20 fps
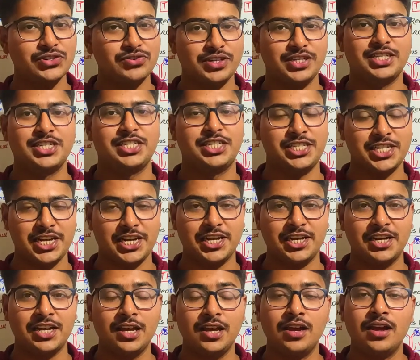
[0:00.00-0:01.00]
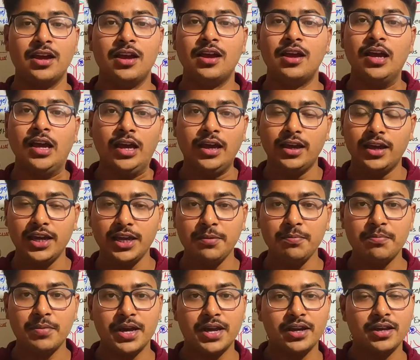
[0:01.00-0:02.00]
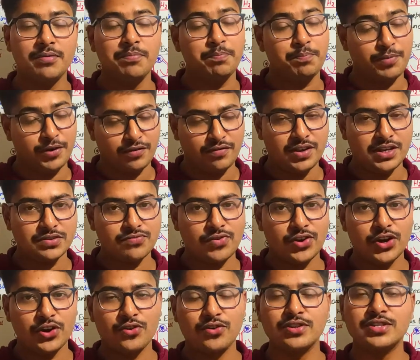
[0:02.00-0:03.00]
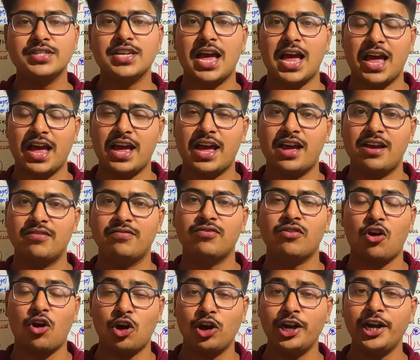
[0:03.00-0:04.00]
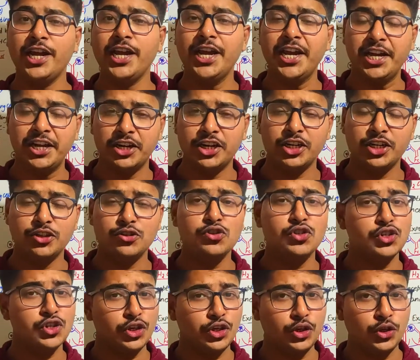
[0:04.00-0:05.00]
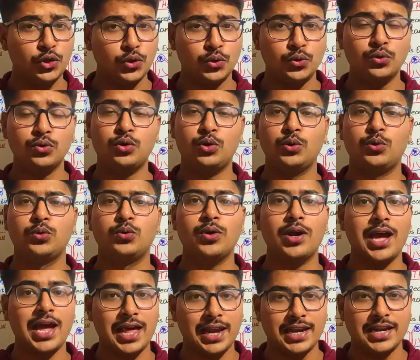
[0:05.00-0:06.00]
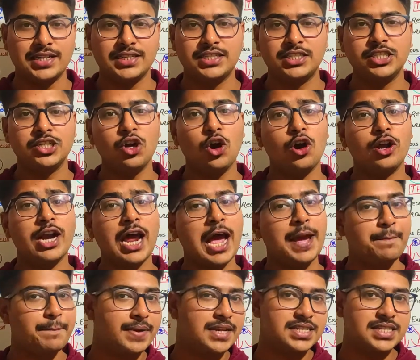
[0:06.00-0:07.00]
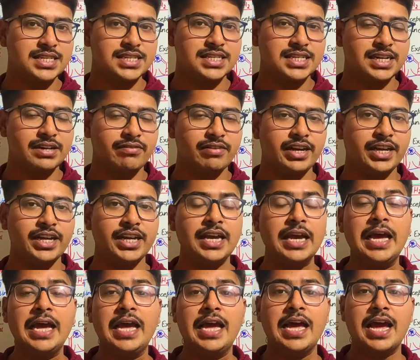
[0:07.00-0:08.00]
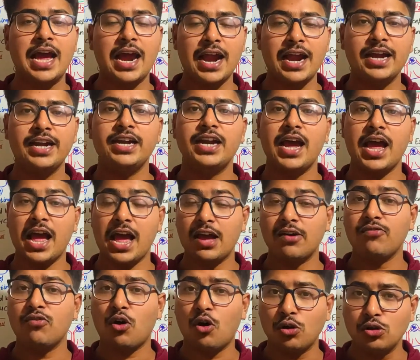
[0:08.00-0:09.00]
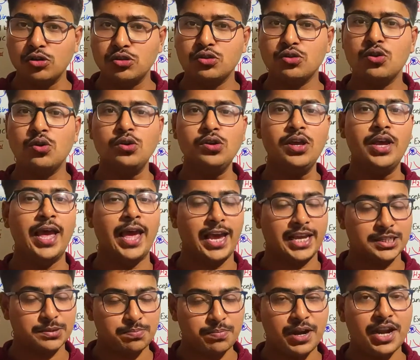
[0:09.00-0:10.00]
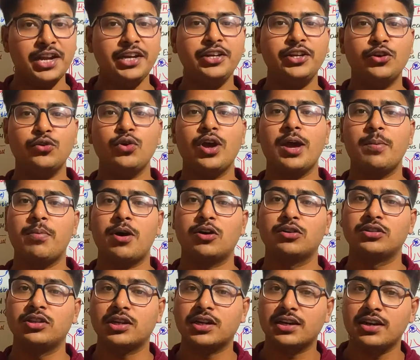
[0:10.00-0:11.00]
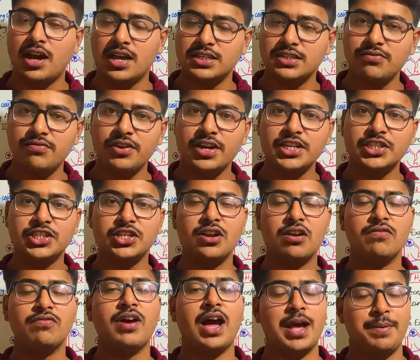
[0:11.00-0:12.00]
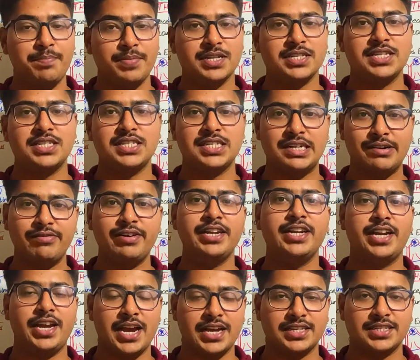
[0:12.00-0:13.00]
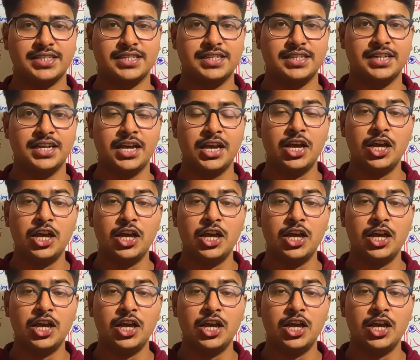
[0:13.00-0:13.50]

Treasure channel. In my previous videos, I have already introduced you to allergy or hypersensitivity, and I have also explained you about the classification of hypersensitivity reaction.